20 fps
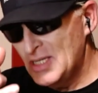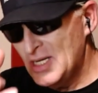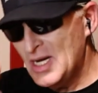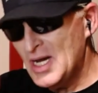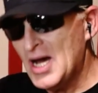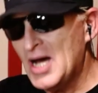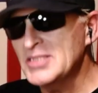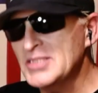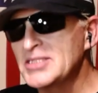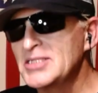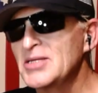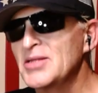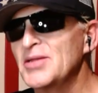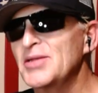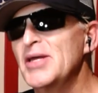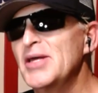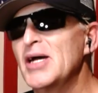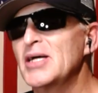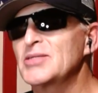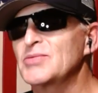I'll see you in
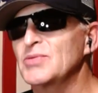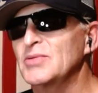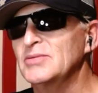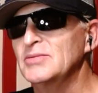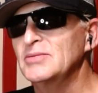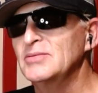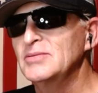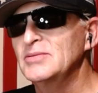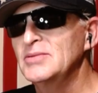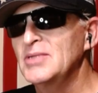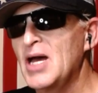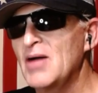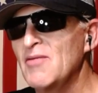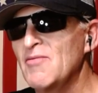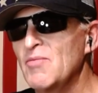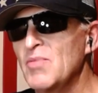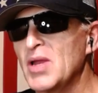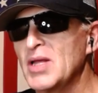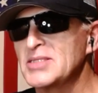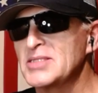the next one. Have a
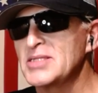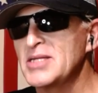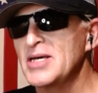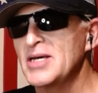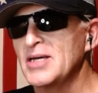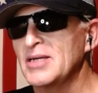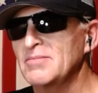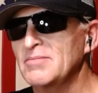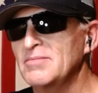blessed day.